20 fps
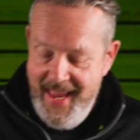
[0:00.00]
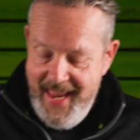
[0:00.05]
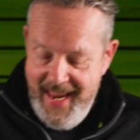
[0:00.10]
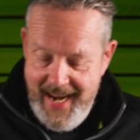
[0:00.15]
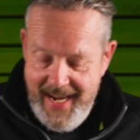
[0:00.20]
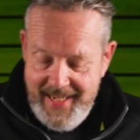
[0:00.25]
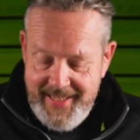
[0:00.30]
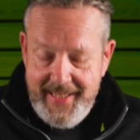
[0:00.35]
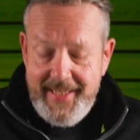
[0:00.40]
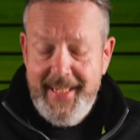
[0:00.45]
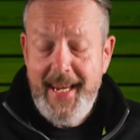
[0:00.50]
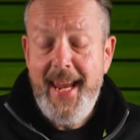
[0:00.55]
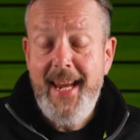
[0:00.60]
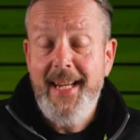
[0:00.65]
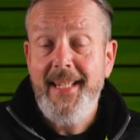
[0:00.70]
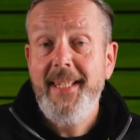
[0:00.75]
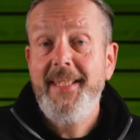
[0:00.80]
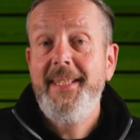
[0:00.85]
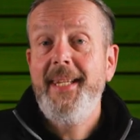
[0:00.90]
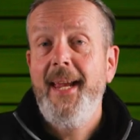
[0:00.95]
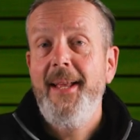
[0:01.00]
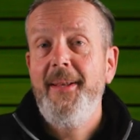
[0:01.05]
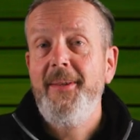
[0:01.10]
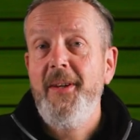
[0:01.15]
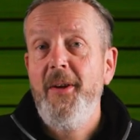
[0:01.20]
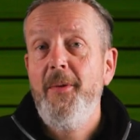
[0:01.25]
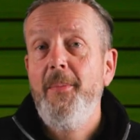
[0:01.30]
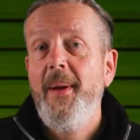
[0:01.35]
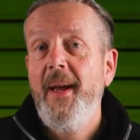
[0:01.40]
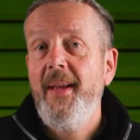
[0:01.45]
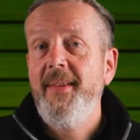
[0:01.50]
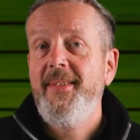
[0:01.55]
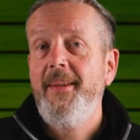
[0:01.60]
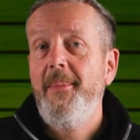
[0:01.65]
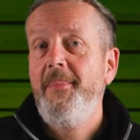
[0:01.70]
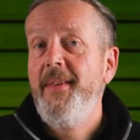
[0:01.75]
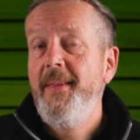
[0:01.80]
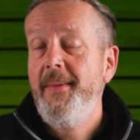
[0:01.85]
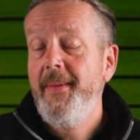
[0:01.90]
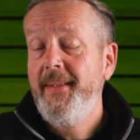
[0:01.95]
here today to tell you about
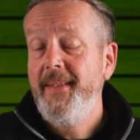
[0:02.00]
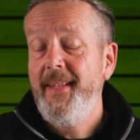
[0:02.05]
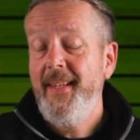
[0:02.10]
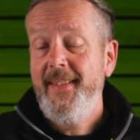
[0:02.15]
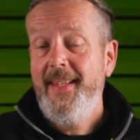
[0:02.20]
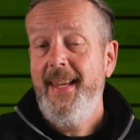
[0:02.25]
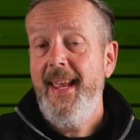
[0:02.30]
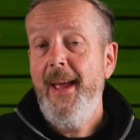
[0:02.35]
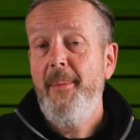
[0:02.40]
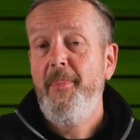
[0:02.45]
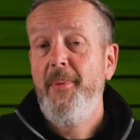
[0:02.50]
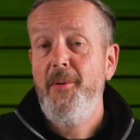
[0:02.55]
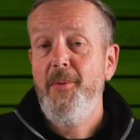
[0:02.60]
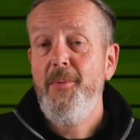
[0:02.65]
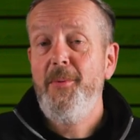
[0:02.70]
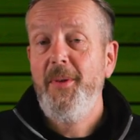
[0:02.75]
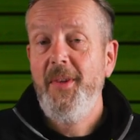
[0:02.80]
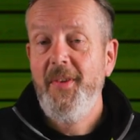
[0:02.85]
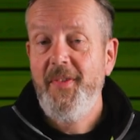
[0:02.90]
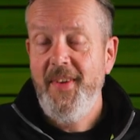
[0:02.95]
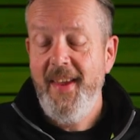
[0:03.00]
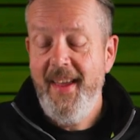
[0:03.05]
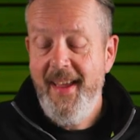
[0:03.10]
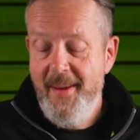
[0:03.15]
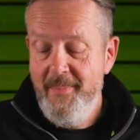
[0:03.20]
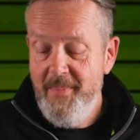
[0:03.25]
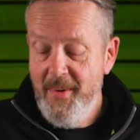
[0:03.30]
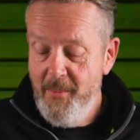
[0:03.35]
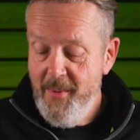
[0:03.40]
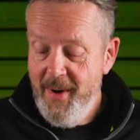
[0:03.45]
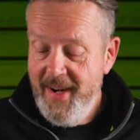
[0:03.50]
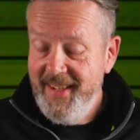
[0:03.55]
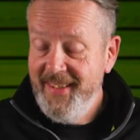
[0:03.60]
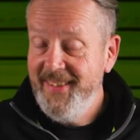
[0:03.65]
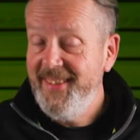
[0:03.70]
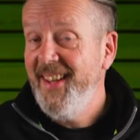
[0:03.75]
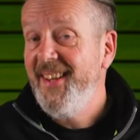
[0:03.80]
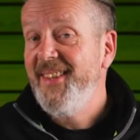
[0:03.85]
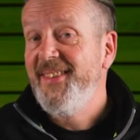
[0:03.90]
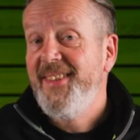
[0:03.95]
something that doesn't happen all the time, but when
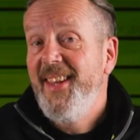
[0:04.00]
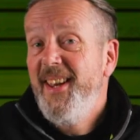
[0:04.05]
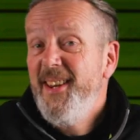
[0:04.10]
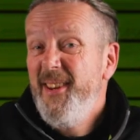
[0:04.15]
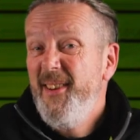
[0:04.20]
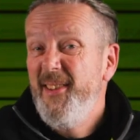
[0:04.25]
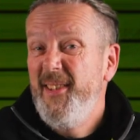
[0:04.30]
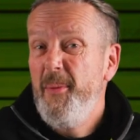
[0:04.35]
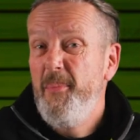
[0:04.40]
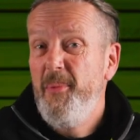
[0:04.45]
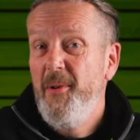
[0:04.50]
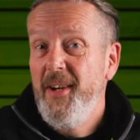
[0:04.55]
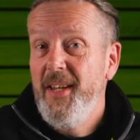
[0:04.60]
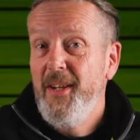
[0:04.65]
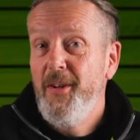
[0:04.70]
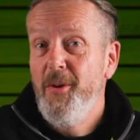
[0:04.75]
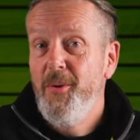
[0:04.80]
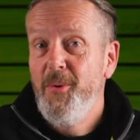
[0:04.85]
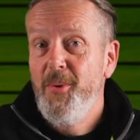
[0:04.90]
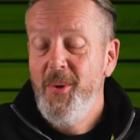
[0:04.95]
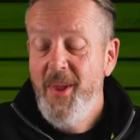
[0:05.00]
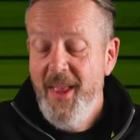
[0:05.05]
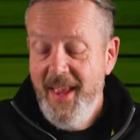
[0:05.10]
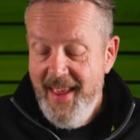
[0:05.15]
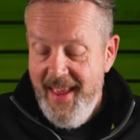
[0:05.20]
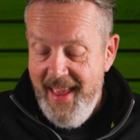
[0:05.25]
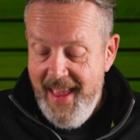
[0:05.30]
it does, they're usually pretty cool.